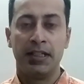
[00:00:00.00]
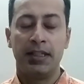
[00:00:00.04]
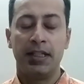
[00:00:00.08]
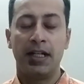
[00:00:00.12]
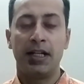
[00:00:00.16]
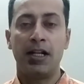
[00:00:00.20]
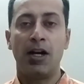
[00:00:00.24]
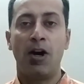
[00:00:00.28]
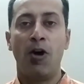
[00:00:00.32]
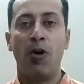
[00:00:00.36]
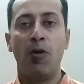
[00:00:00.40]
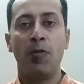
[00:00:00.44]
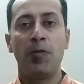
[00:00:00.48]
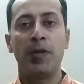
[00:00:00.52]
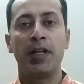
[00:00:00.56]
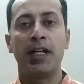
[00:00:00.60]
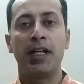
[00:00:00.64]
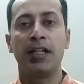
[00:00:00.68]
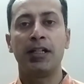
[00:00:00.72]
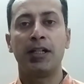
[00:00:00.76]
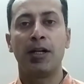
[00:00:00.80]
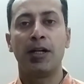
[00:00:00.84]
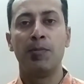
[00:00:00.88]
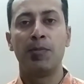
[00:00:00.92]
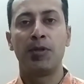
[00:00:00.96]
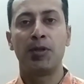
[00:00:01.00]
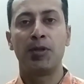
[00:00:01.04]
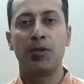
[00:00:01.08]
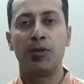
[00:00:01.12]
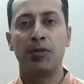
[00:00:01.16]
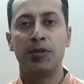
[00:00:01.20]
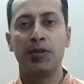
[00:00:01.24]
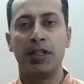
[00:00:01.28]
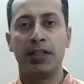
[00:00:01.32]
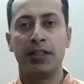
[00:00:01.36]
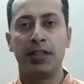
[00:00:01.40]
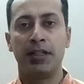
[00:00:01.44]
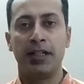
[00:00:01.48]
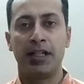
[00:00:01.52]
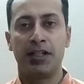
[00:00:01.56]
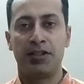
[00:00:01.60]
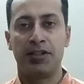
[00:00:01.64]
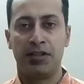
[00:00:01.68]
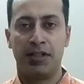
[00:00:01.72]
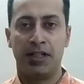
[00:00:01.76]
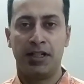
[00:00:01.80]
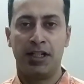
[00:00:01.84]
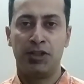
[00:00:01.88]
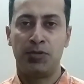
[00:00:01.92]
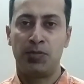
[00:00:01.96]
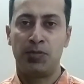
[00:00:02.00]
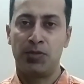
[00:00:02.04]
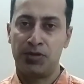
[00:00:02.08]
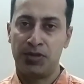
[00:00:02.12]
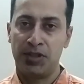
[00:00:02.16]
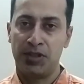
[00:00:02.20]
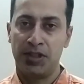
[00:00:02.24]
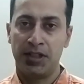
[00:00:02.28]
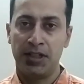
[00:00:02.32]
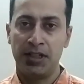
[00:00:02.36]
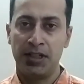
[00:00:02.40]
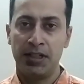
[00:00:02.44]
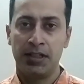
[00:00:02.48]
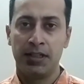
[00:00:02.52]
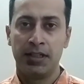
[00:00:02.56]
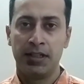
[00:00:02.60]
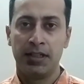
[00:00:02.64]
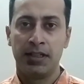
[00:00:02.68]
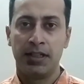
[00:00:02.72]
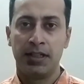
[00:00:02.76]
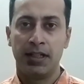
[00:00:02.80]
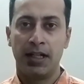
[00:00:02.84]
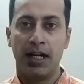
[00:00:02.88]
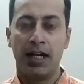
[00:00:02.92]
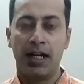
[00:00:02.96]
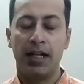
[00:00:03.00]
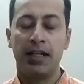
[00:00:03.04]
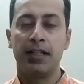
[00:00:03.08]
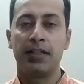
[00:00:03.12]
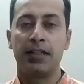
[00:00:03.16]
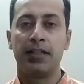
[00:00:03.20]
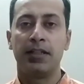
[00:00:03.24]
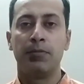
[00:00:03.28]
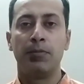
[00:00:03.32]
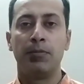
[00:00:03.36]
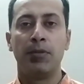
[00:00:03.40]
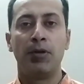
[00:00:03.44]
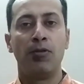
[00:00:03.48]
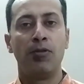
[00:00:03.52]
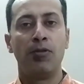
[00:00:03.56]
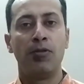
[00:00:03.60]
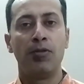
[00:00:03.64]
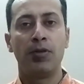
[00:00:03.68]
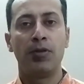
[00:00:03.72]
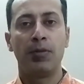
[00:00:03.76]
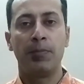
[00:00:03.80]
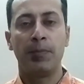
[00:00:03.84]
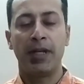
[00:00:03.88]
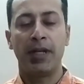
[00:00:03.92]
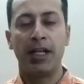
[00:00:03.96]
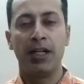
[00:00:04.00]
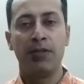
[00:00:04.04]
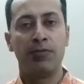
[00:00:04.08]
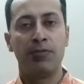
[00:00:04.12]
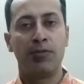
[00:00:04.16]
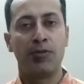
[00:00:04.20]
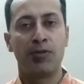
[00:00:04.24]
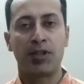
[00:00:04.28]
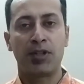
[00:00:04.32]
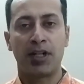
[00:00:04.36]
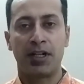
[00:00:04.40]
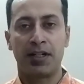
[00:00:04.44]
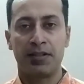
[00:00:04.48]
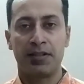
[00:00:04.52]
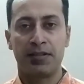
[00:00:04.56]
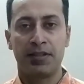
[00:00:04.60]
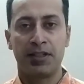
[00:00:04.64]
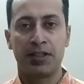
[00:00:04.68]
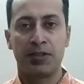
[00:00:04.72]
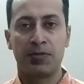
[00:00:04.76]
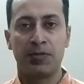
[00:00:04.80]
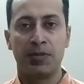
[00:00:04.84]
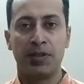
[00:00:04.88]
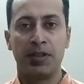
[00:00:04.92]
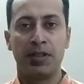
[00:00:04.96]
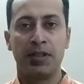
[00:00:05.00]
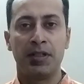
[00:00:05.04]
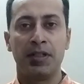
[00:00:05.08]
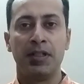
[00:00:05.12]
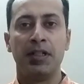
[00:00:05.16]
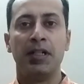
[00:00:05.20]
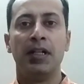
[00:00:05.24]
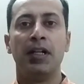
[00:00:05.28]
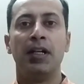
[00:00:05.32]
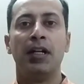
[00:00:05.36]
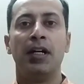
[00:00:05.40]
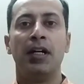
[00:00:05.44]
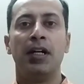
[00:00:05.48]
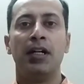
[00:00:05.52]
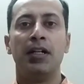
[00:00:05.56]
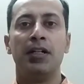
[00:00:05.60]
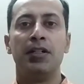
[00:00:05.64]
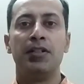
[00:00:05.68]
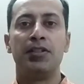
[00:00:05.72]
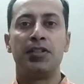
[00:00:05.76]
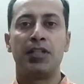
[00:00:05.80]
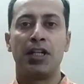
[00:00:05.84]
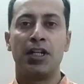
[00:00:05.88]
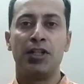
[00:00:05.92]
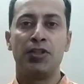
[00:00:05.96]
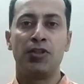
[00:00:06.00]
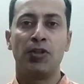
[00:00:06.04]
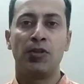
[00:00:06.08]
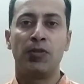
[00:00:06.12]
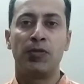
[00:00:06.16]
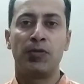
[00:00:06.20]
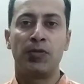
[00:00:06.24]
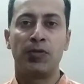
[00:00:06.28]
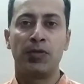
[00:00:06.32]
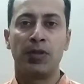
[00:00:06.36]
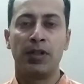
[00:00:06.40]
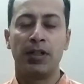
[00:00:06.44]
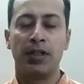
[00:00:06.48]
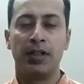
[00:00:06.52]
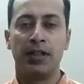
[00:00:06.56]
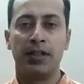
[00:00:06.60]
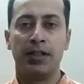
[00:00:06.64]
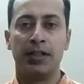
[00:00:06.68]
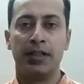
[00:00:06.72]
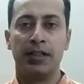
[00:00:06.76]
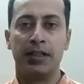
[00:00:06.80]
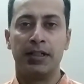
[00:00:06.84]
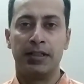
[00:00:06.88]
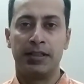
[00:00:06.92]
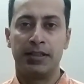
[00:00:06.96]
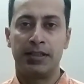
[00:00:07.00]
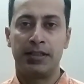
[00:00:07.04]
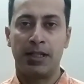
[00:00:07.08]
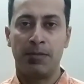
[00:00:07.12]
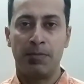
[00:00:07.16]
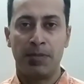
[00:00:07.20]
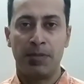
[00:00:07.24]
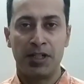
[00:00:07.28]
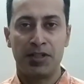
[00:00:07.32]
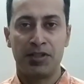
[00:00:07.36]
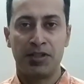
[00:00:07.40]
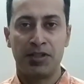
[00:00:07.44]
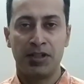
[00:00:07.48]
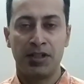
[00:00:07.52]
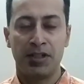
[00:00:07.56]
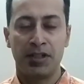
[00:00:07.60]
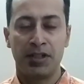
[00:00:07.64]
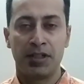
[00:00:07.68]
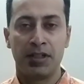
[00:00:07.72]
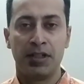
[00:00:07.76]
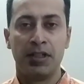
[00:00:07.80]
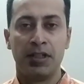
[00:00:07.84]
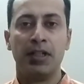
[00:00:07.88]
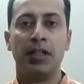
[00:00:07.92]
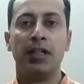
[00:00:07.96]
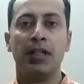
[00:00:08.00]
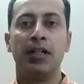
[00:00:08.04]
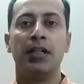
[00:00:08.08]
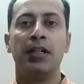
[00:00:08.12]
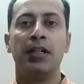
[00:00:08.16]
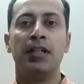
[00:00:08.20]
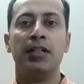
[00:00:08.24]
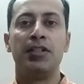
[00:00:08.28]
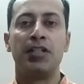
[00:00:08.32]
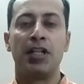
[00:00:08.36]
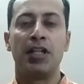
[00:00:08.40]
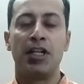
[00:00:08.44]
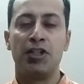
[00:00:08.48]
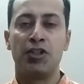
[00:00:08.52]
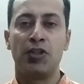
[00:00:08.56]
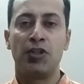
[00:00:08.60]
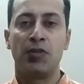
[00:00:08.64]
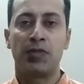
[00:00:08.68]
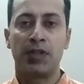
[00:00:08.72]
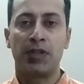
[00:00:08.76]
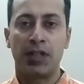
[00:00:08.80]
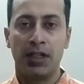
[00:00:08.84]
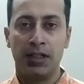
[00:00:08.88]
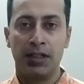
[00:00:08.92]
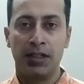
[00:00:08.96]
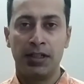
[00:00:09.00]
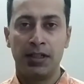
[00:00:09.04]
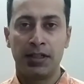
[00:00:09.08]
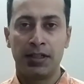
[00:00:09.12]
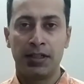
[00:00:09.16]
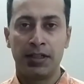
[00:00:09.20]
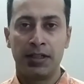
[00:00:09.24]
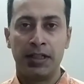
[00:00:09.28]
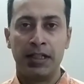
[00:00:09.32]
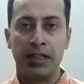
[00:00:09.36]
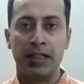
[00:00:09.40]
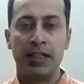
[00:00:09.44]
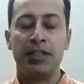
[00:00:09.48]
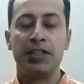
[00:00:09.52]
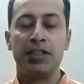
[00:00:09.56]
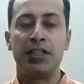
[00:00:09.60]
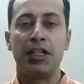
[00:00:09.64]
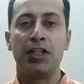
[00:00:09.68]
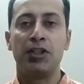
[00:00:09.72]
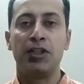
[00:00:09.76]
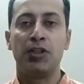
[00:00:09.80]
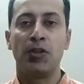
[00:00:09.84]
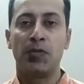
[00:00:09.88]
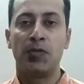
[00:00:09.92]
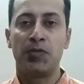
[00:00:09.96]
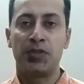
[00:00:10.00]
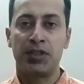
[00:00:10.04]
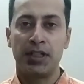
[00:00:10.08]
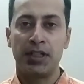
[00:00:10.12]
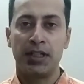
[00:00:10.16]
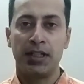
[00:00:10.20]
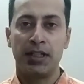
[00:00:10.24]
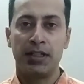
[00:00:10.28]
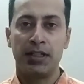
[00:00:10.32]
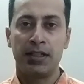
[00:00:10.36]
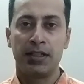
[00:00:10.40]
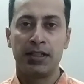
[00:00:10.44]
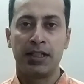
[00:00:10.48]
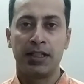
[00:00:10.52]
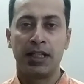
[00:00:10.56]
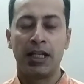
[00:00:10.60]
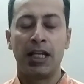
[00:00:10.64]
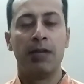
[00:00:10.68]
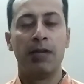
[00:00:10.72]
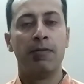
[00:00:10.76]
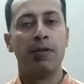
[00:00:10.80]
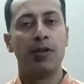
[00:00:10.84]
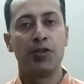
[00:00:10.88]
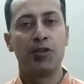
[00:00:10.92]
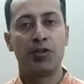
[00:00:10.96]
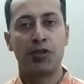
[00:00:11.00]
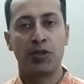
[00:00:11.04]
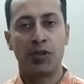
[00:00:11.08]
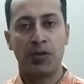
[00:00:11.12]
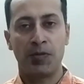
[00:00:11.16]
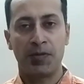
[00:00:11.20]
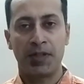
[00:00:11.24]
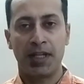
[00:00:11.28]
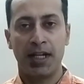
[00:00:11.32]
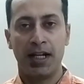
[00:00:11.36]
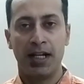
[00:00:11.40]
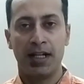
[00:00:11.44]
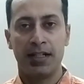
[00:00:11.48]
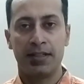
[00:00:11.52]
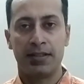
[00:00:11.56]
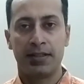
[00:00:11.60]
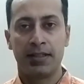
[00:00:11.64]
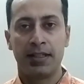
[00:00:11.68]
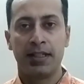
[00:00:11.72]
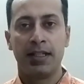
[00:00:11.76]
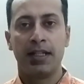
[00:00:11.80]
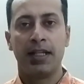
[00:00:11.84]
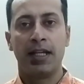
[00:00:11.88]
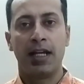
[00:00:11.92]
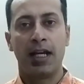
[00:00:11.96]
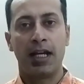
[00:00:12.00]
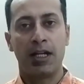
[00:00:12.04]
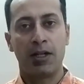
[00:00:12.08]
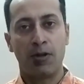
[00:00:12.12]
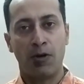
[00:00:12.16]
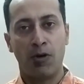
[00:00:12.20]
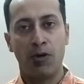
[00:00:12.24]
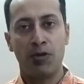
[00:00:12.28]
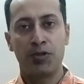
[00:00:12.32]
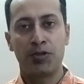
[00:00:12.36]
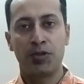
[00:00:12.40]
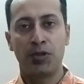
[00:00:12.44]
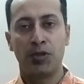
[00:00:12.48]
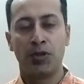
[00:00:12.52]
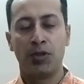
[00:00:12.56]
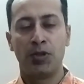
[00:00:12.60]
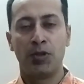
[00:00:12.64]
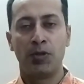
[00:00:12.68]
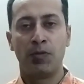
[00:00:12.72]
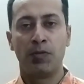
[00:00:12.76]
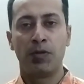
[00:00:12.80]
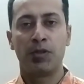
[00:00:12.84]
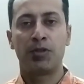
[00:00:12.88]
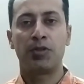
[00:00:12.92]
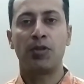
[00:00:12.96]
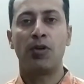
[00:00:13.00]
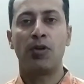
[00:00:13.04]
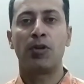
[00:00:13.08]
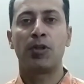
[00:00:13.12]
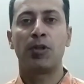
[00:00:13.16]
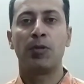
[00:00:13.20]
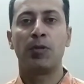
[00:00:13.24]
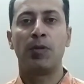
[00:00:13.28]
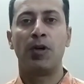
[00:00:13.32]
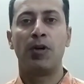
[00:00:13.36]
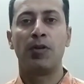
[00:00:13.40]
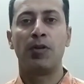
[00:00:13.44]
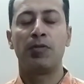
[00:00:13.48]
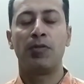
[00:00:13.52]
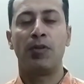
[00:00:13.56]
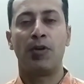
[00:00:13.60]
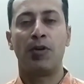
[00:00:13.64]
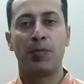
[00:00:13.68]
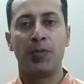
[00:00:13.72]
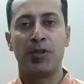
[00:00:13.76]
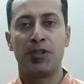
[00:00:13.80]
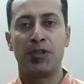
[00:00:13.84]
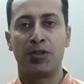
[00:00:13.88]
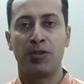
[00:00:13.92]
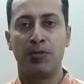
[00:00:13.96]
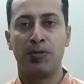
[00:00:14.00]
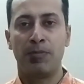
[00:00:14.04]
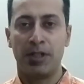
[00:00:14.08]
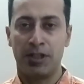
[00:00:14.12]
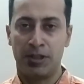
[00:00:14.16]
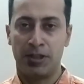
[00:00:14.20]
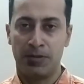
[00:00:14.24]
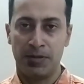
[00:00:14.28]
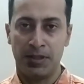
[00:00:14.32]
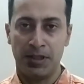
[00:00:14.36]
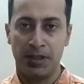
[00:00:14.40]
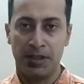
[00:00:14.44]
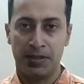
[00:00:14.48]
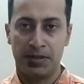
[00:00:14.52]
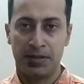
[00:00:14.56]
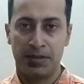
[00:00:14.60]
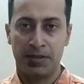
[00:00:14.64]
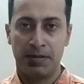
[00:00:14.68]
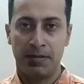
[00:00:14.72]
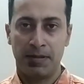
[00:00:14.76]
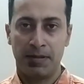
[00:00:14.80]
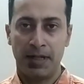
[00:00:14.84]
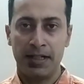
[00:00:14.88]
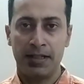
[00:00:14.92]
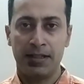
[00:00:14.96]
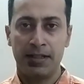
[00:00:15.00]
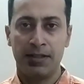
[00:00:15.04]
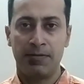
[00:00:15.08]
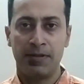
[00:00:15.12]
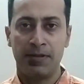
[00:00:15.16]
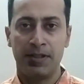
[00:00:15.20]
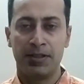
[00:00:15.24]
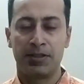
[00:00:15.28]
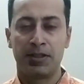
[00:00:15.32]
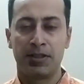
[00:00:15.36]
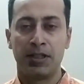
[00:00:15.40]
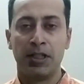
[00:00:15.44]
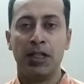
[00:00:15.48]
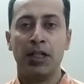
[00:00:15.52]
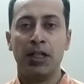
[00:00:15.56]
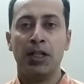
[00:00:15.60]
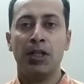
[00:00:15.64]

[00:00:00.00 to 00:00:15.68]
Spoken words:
that how we can come to know that the reaction has proceeded, and that the main four characteristics were change of temperature, change of color, change of state, evolution of gas, and also we talked about formation of precipitates, right dear friends?